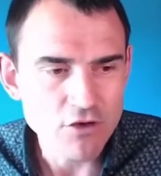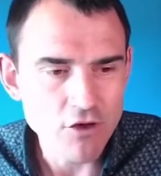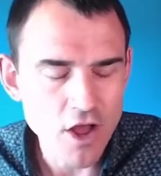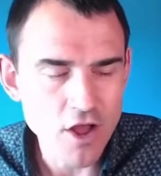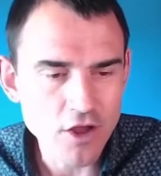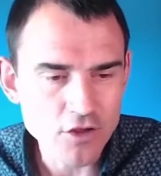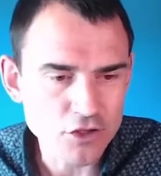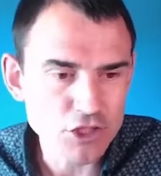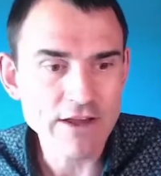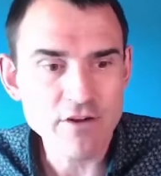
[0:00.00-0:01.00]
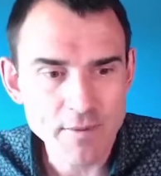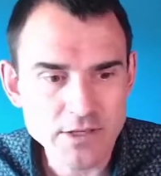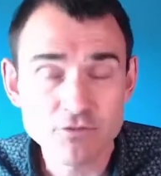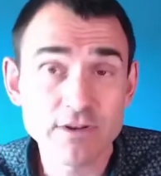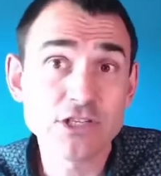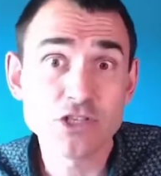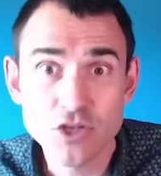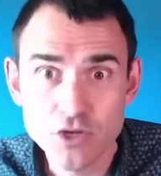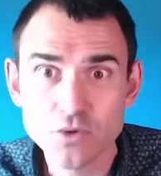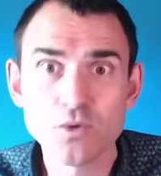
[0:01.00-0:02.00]
your sharing of passwords really
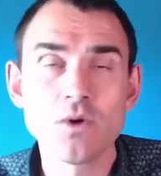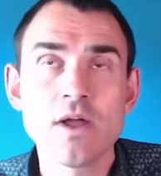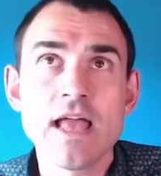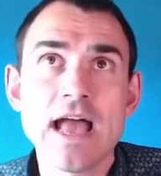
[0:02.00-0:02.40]
secure,